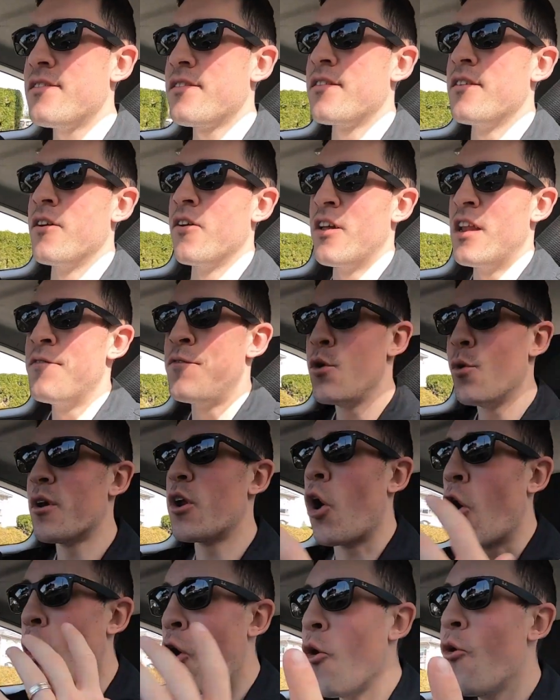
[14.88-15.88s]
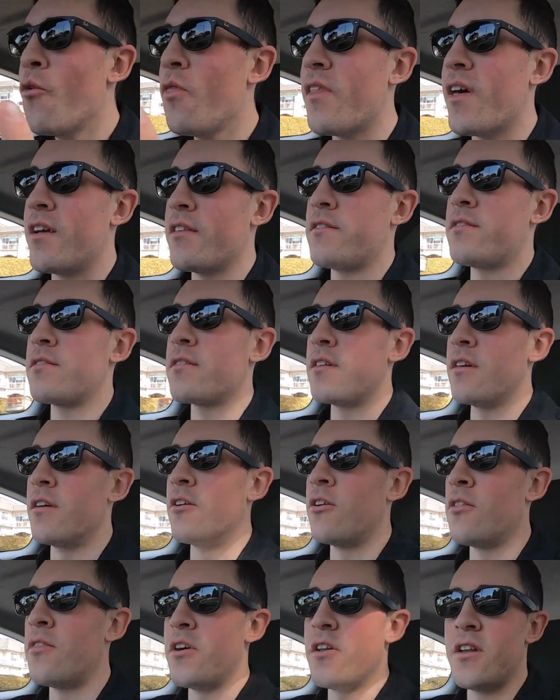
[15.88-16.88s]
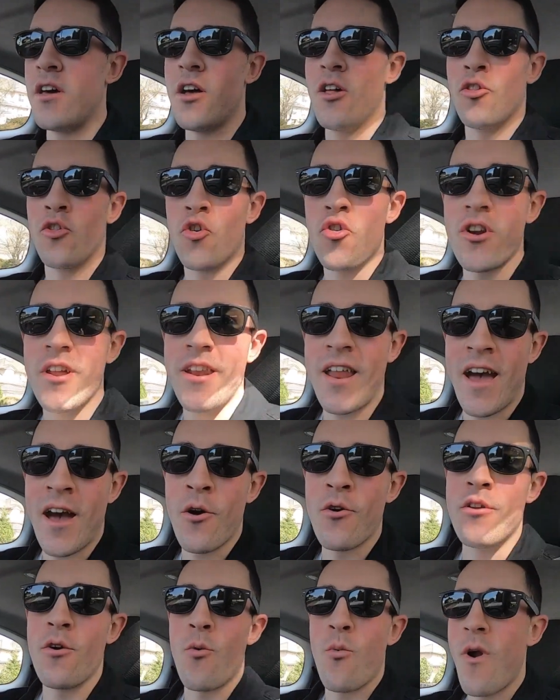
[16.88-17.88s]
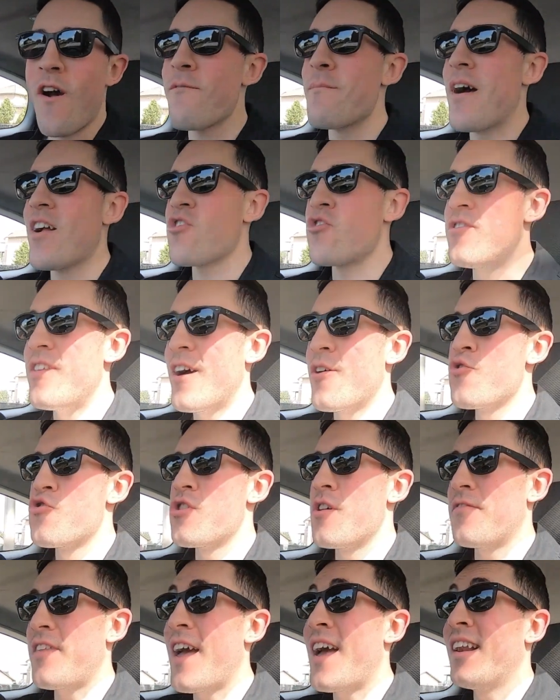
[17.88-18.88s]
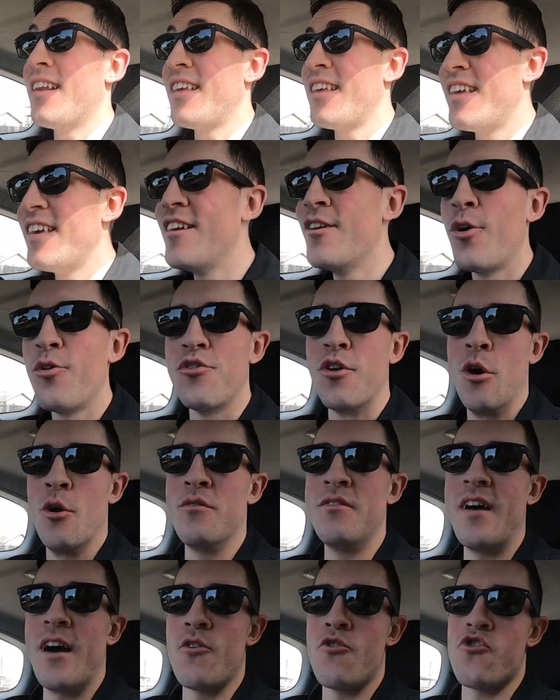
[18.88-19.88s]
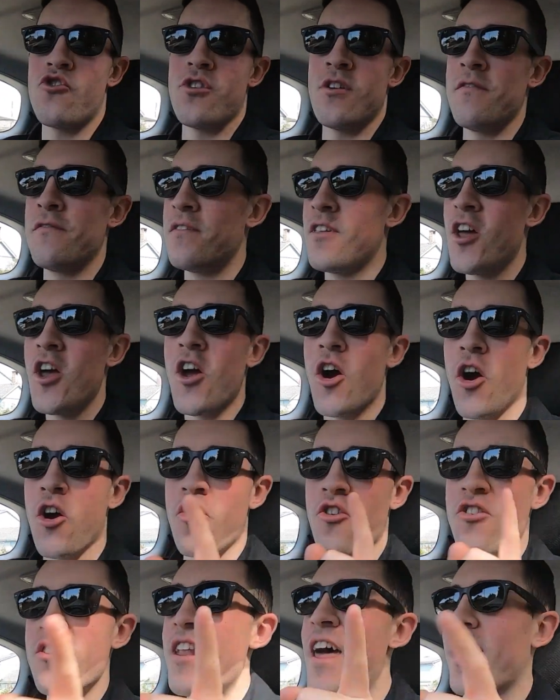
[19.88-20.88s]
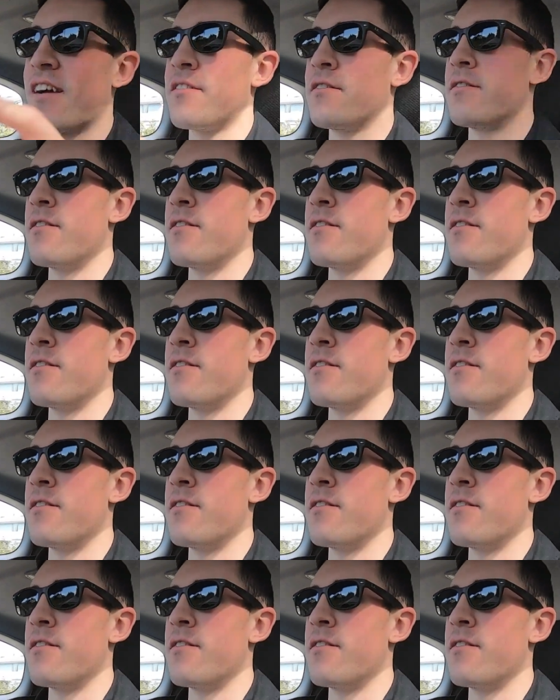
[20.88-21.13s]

skill, and if you want to hone that skill, then learning how to rev match downshift and heel toe downshift are your next